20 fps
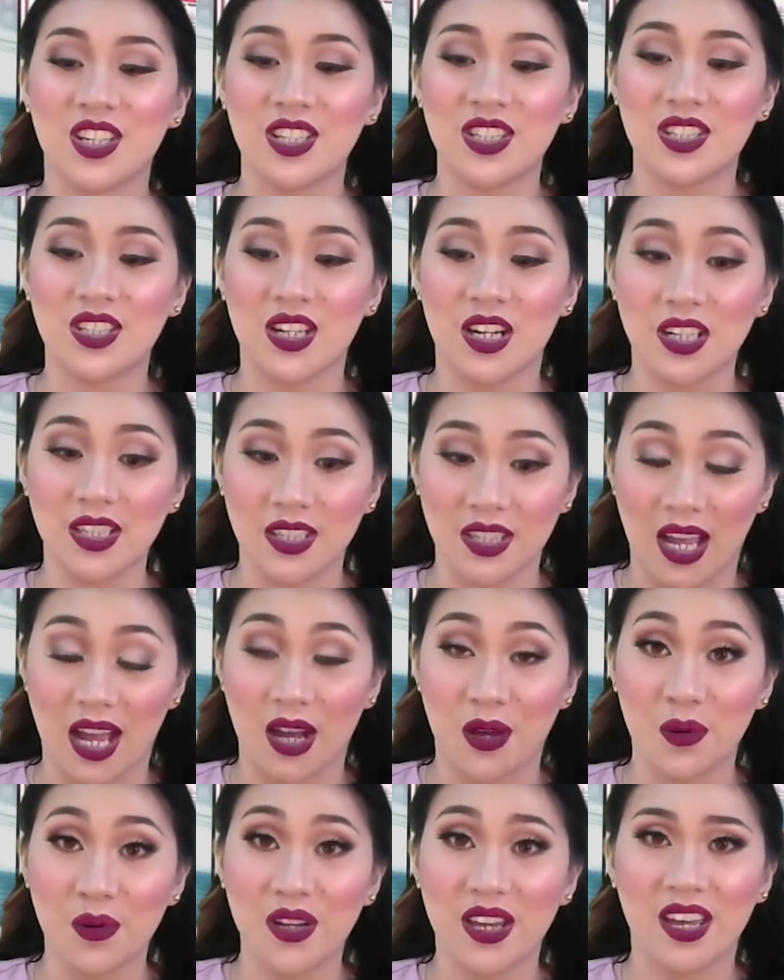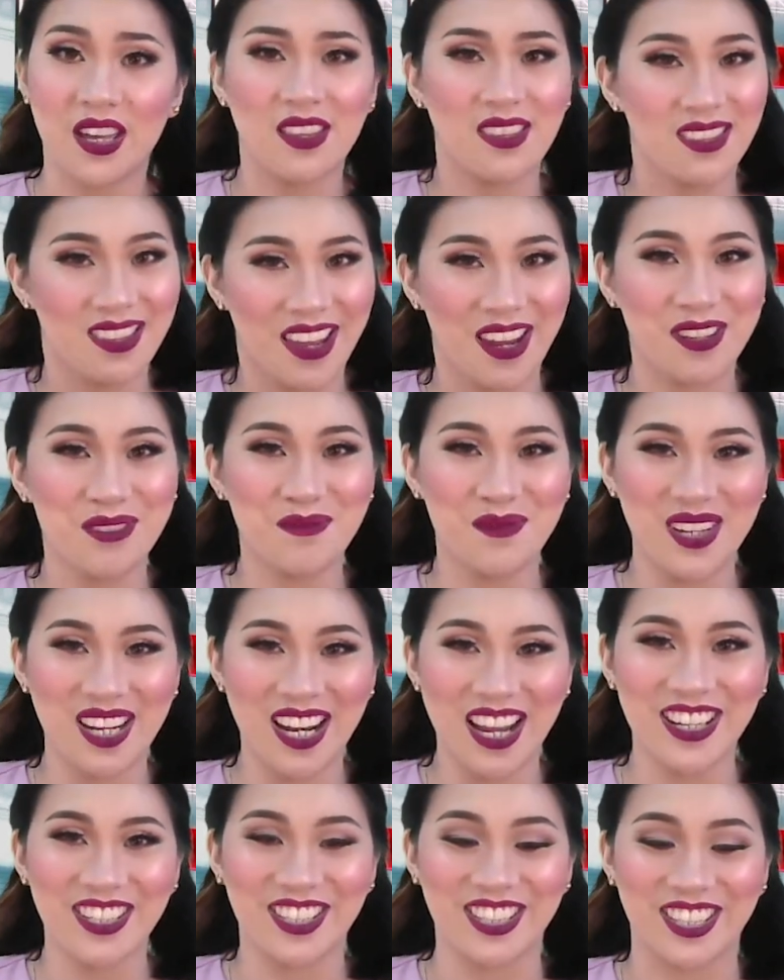Just start now and thank me
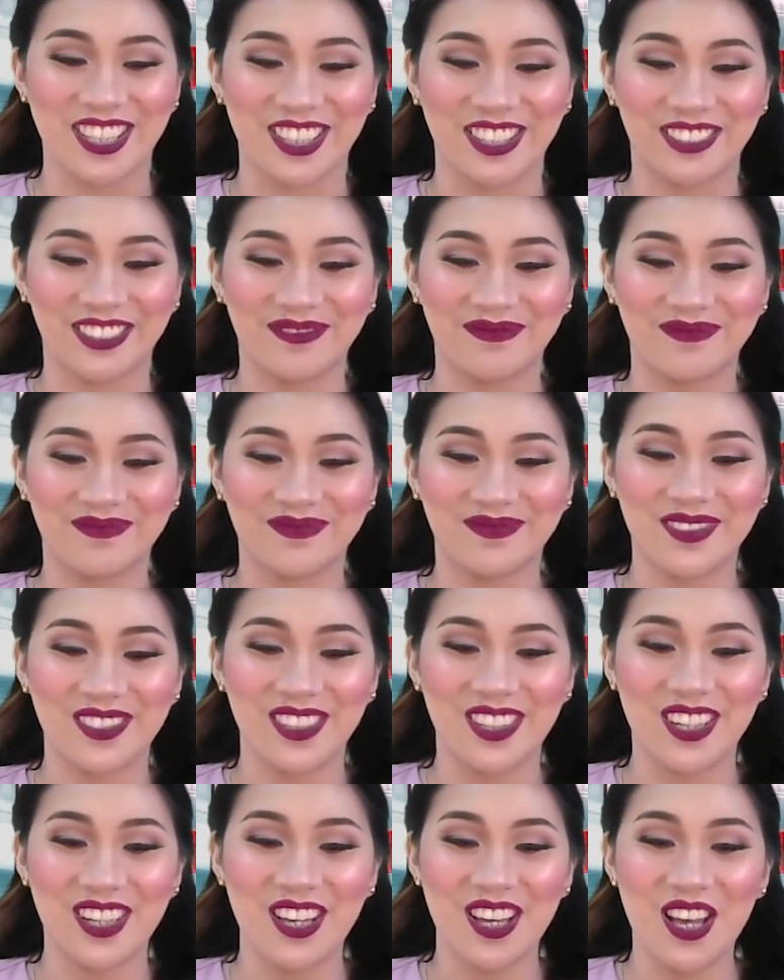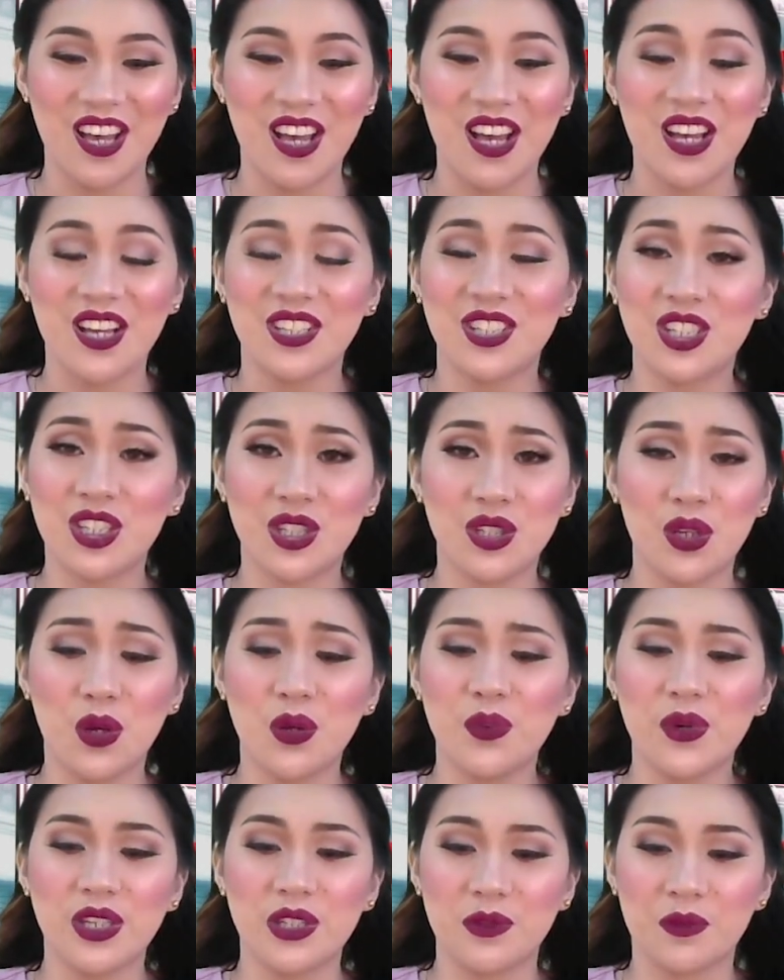later. Just
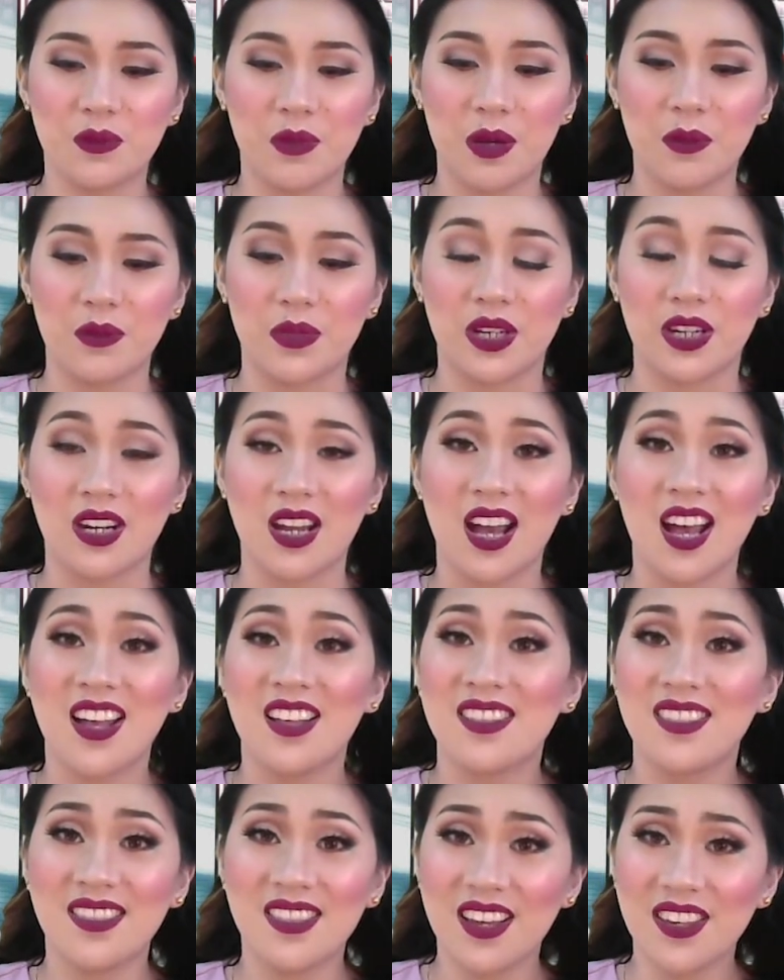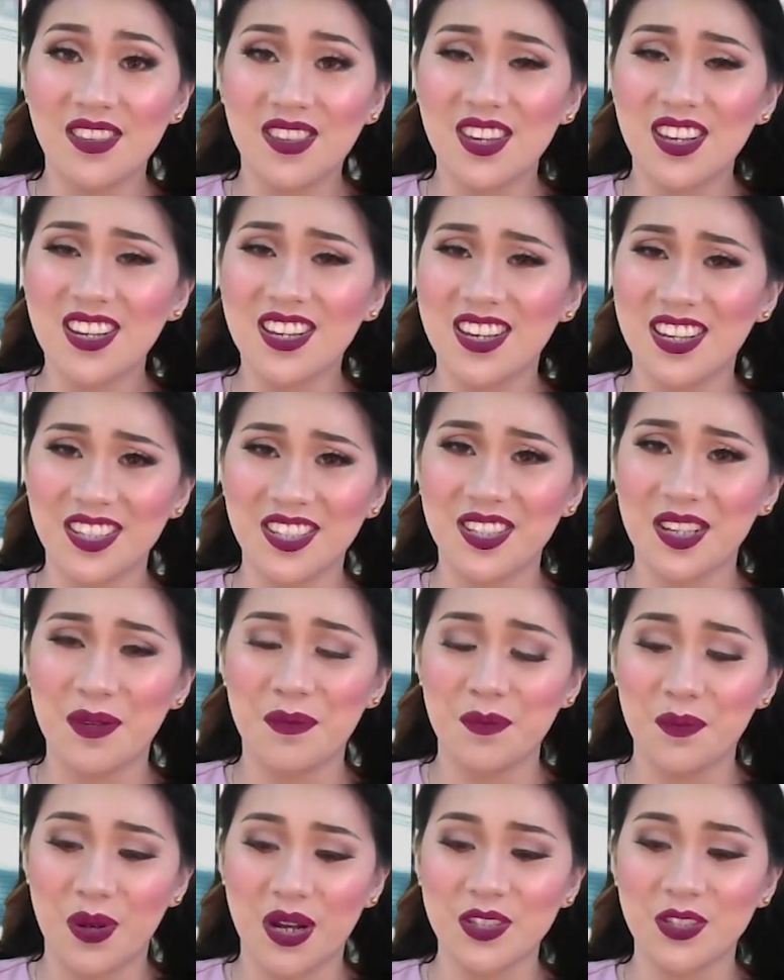always remember, nothing is
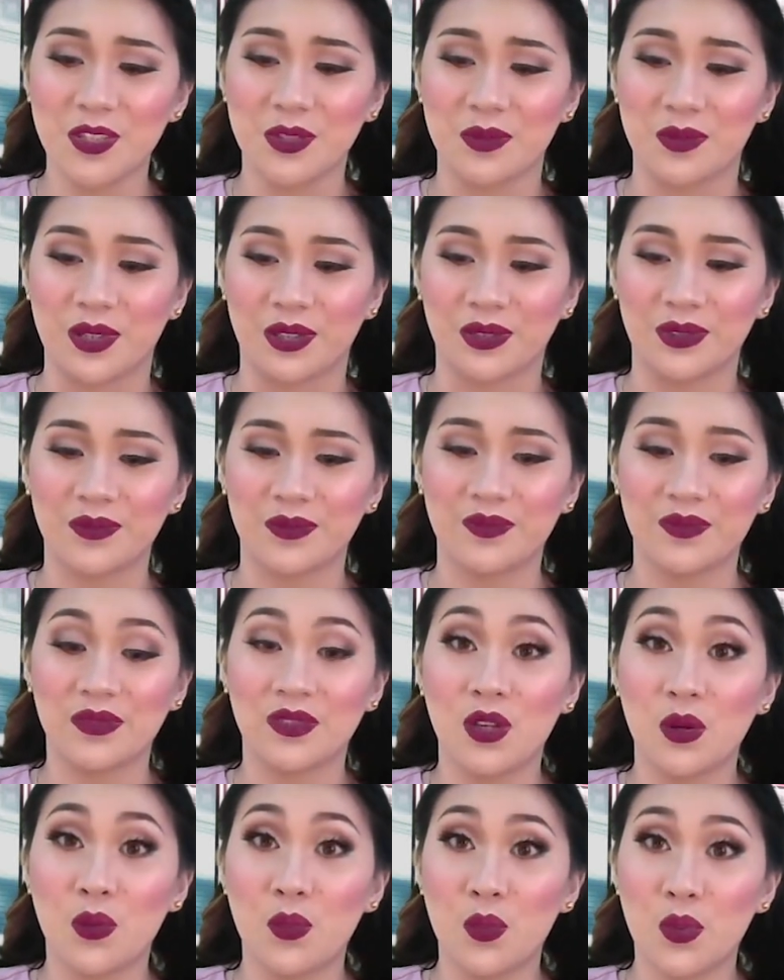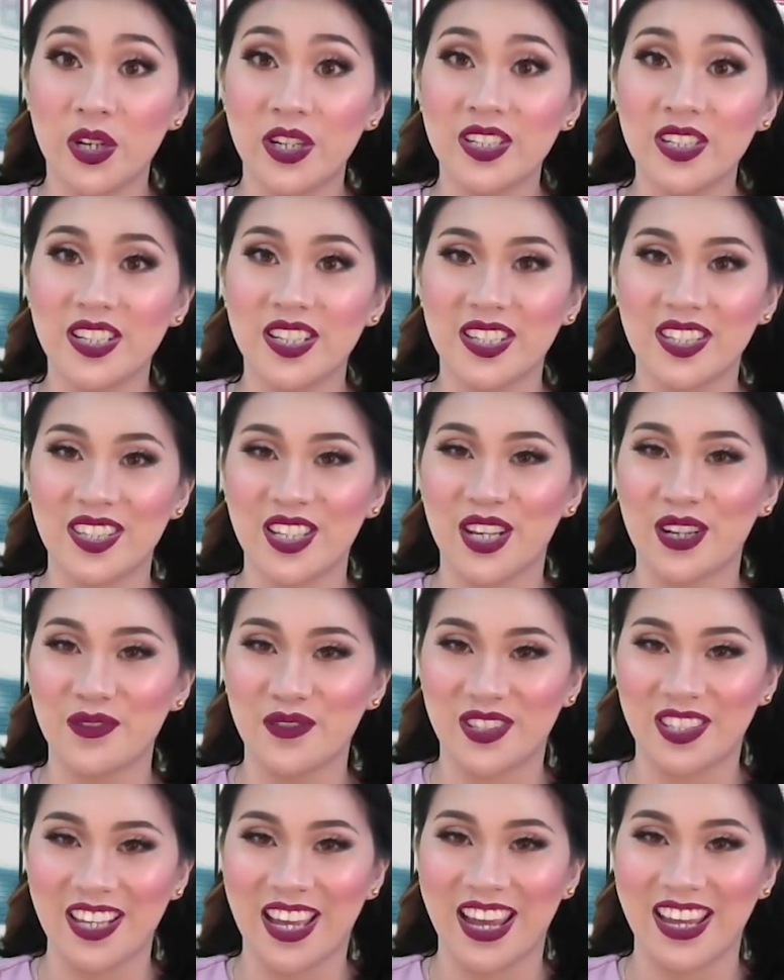impossible. The word
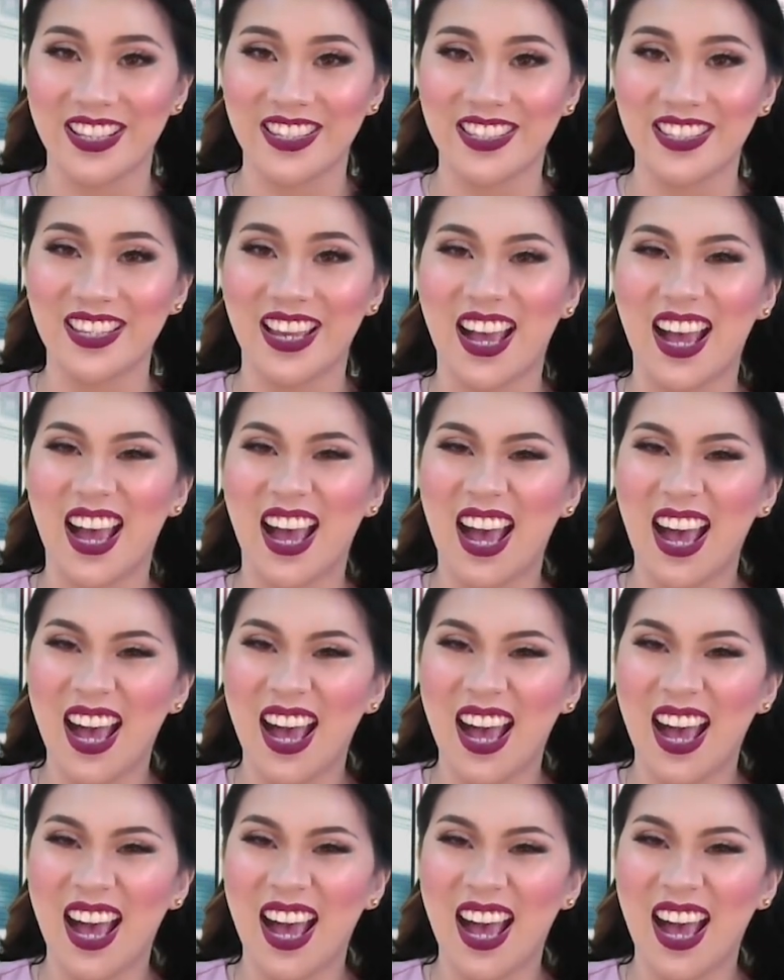itself says